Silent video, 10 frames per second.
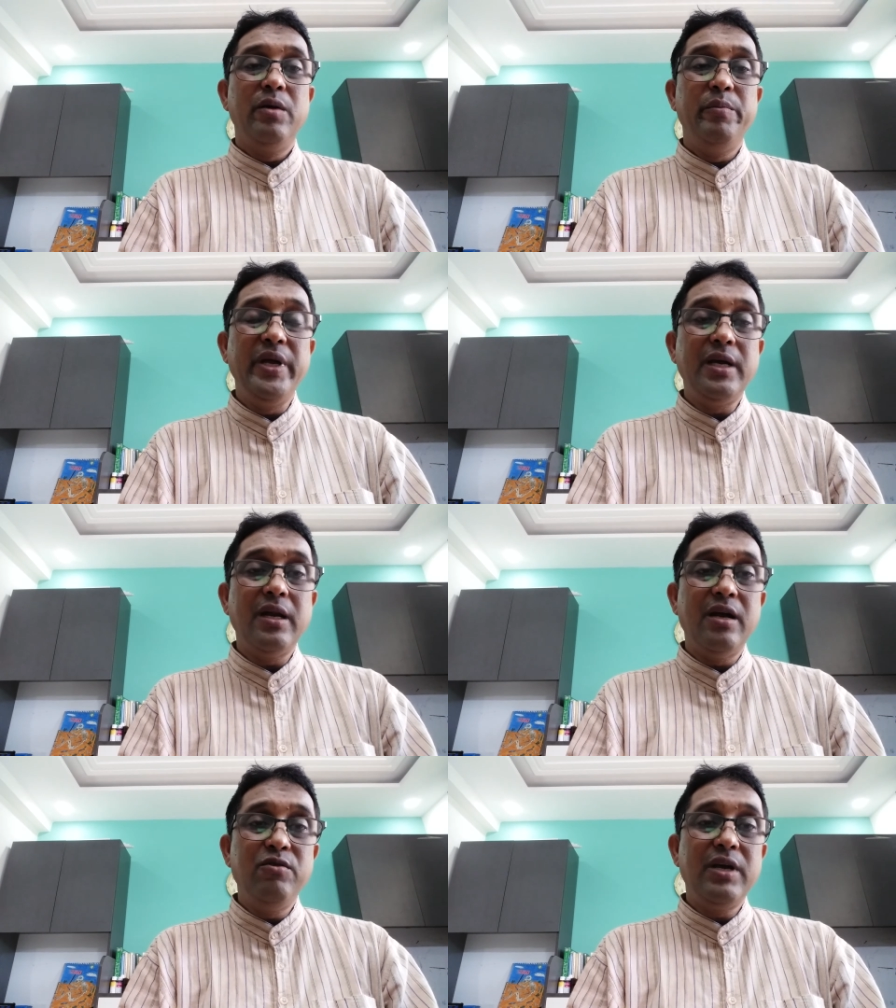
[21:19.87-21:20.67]
being an
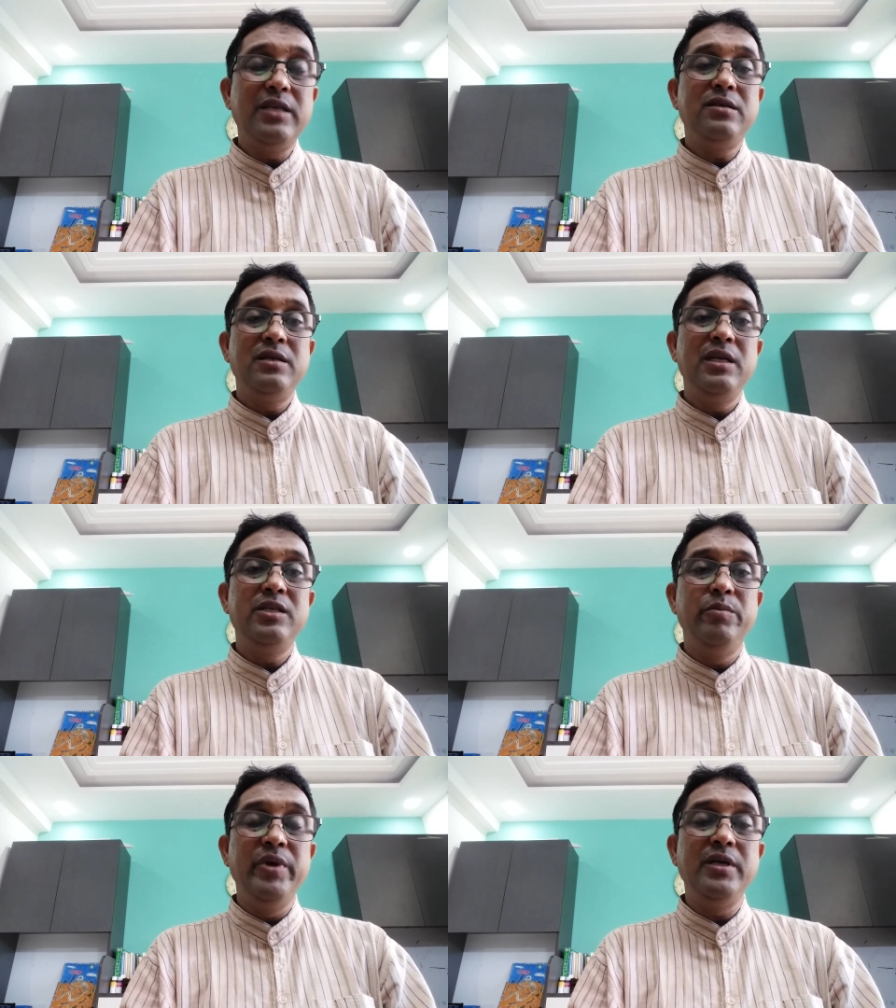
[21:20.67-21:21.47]

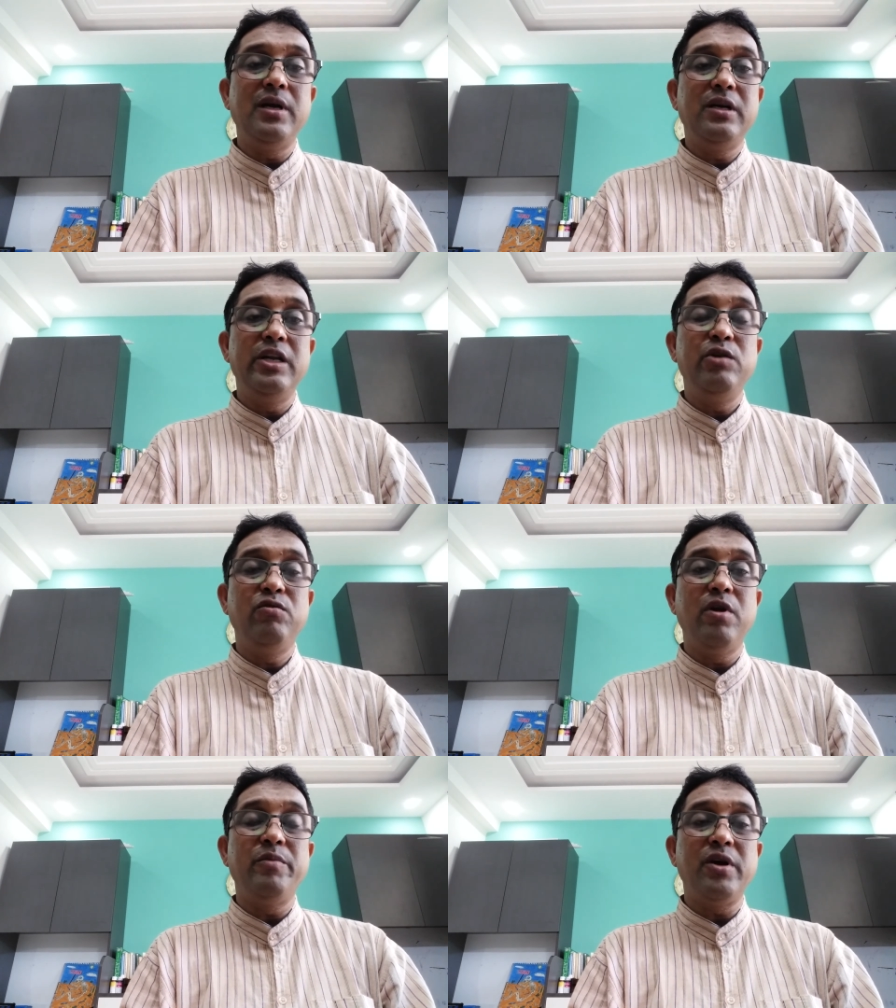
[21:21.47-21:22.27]
educationist, being a
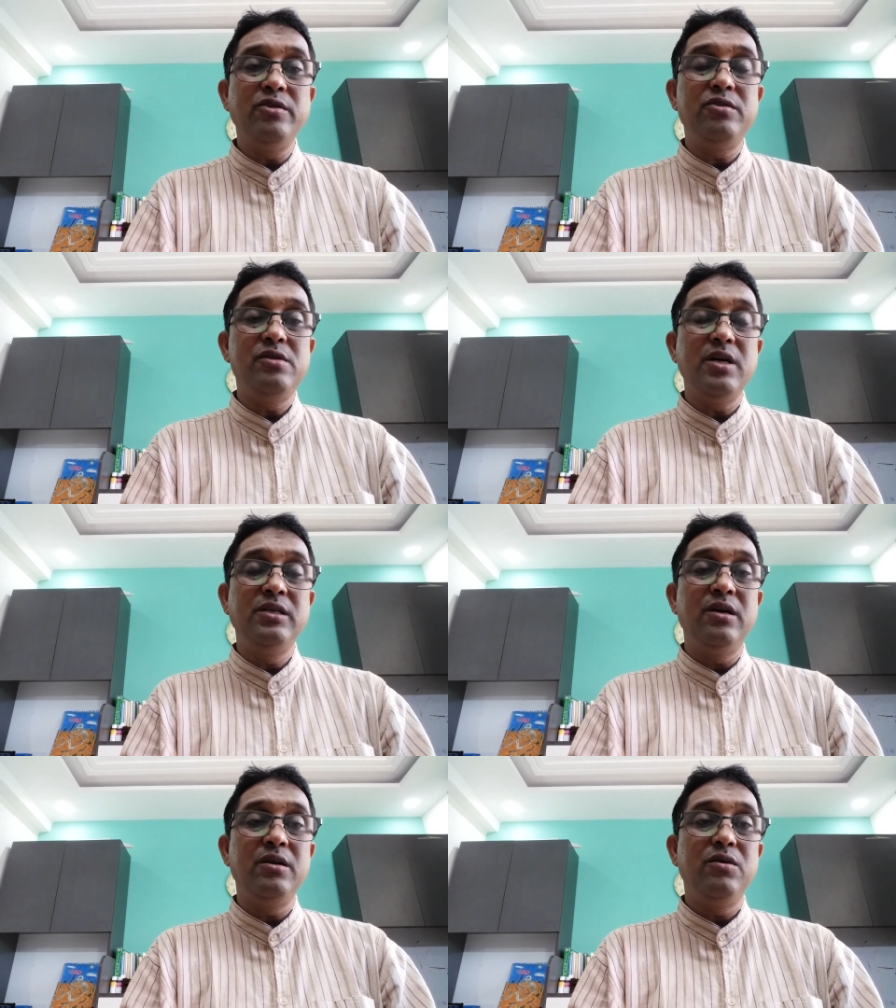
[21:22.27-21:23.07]
curriculum
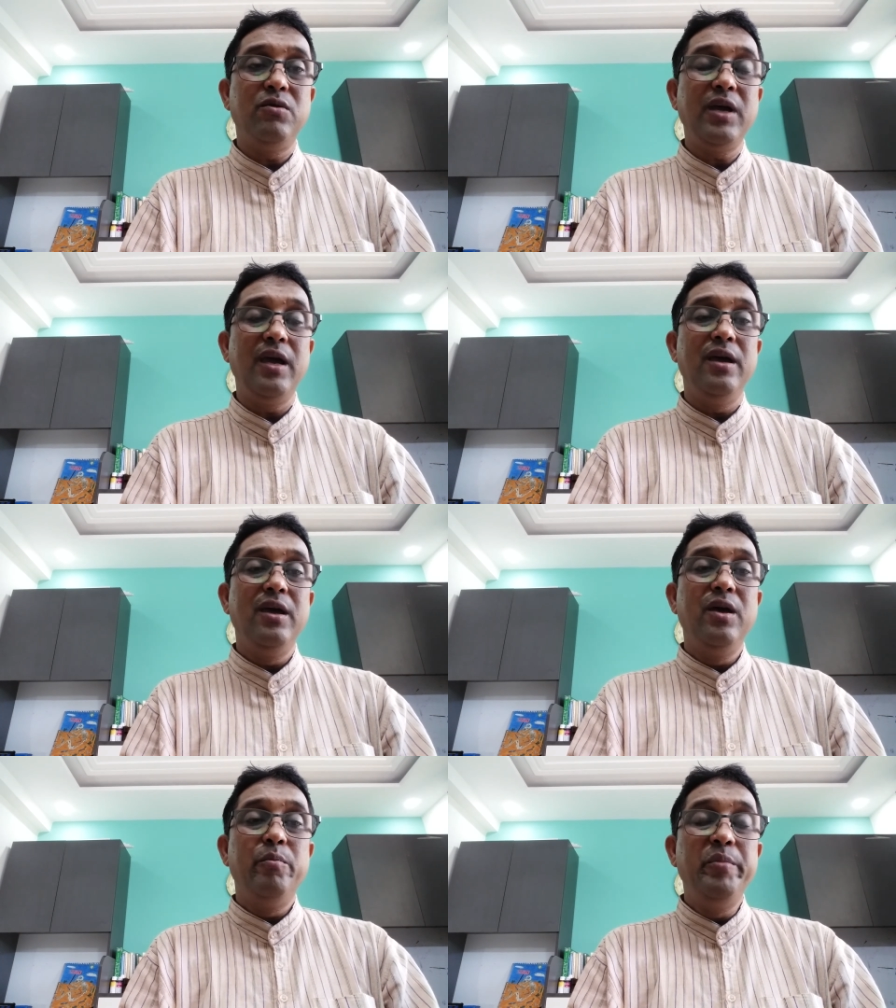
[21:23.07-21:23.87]
constructor, okay,
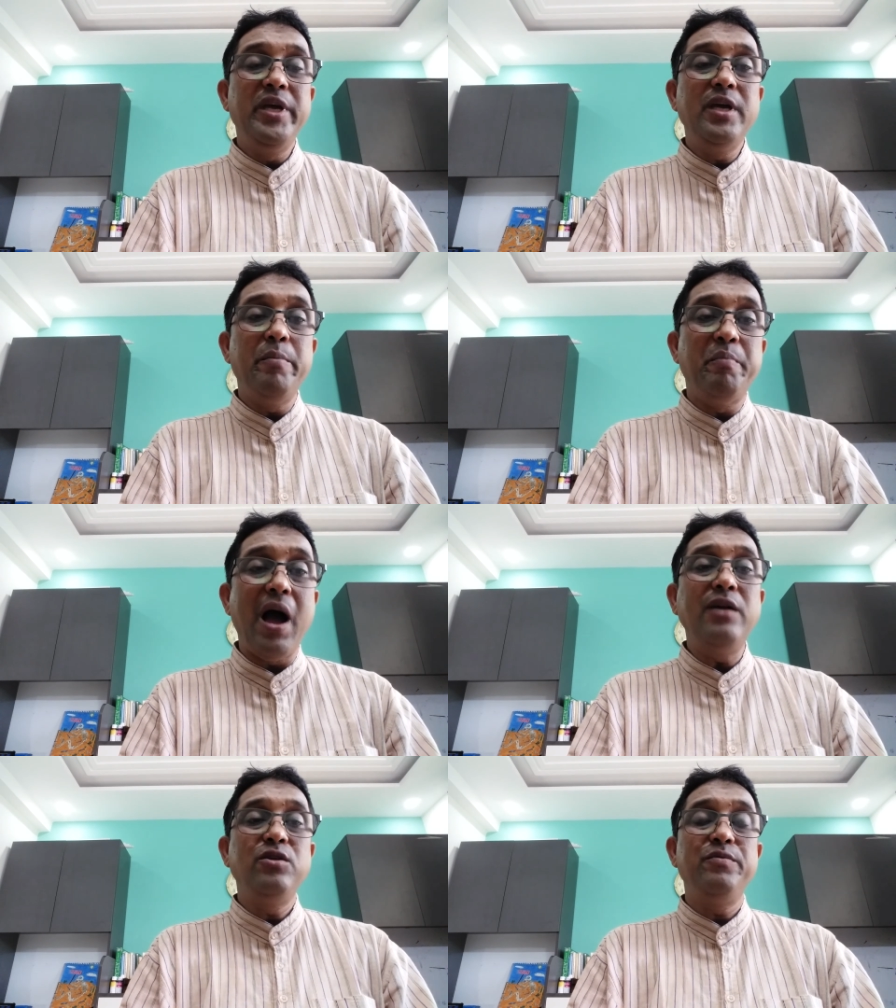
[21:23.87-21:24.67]
being a
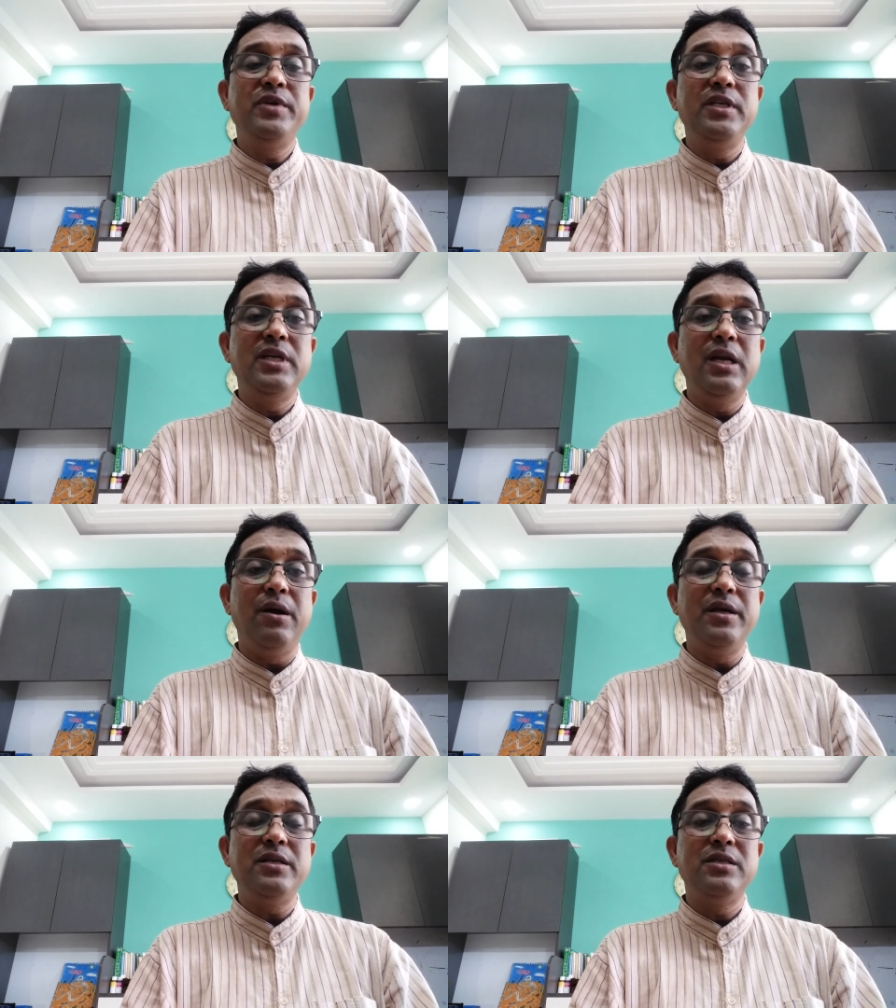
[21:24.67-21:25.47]
part of teaching
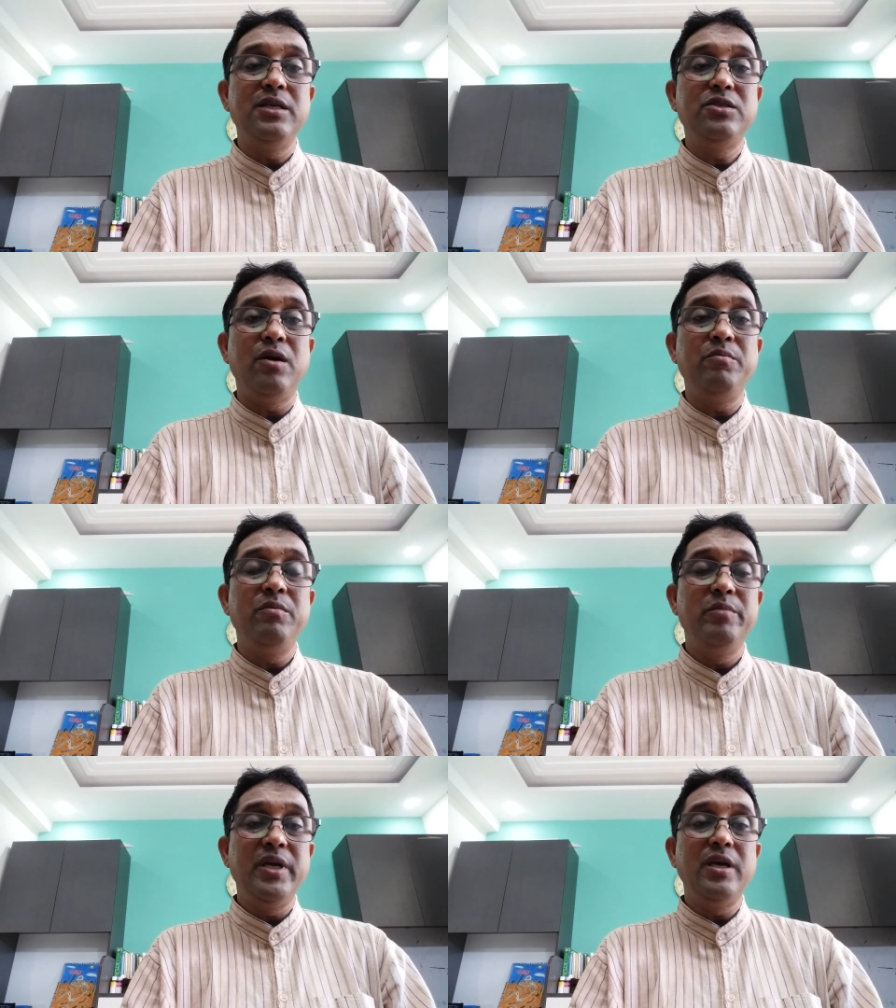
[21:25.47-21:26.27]
learning system,
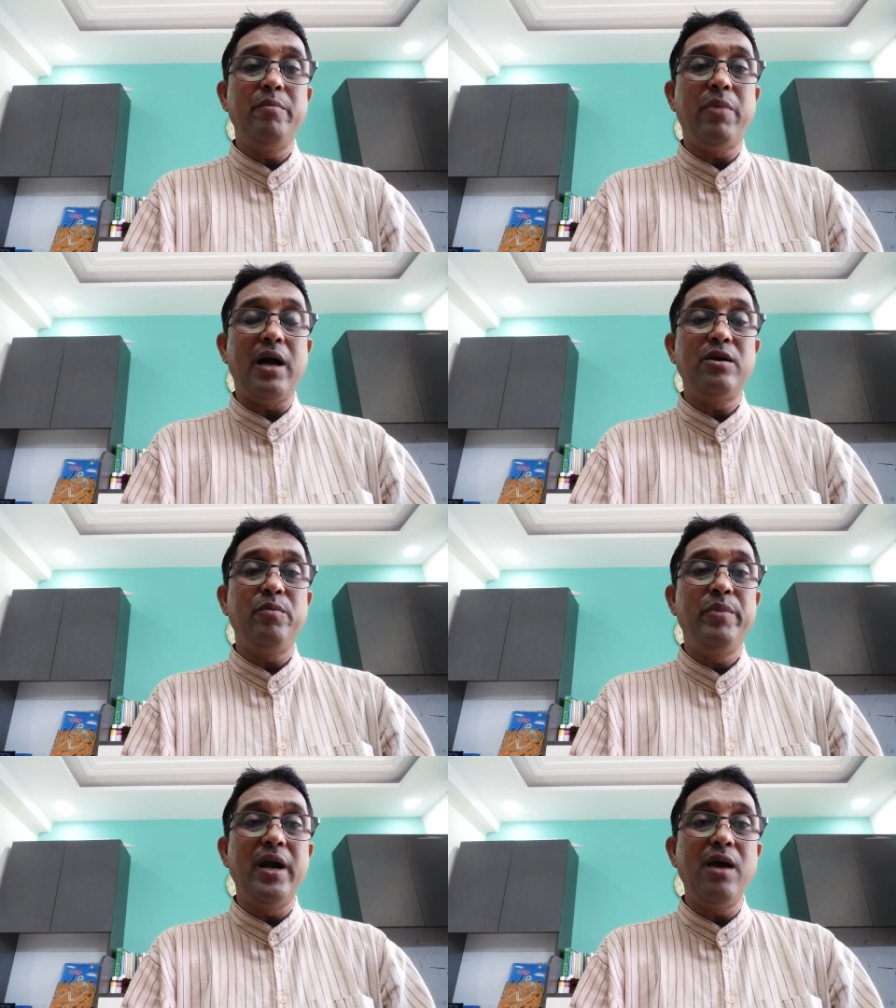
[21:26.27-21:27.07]
being a part
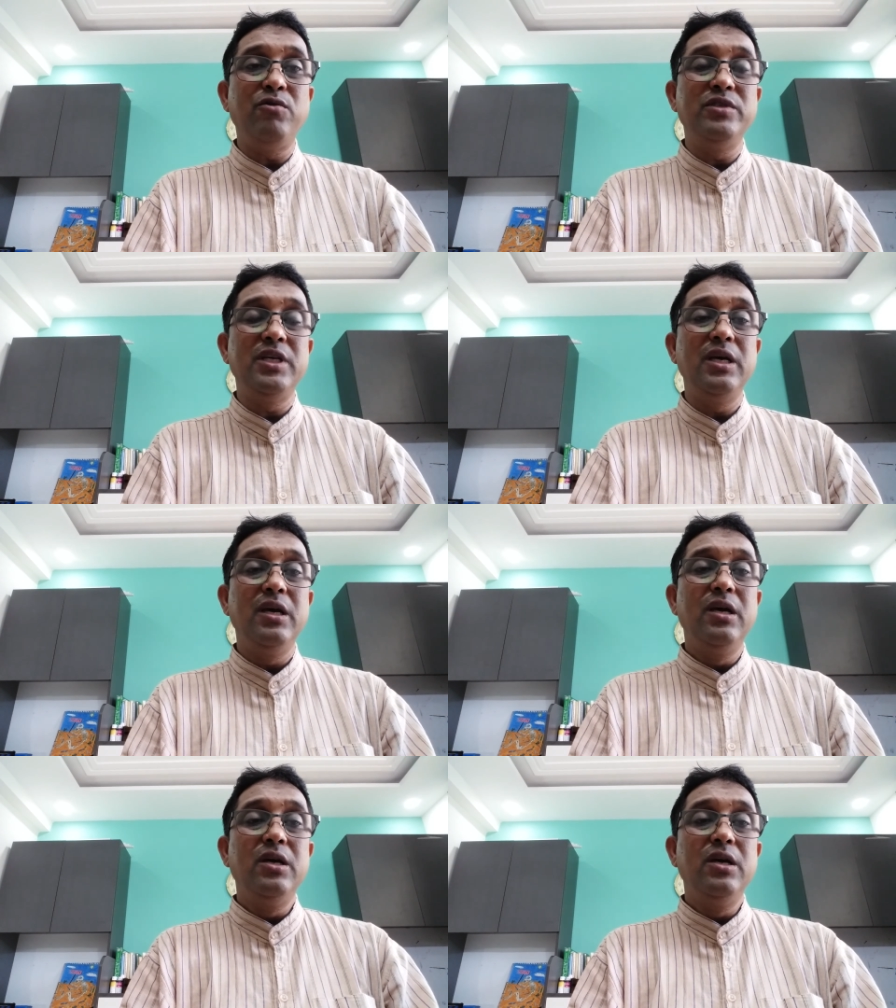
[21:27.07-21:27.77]
of pedagogy,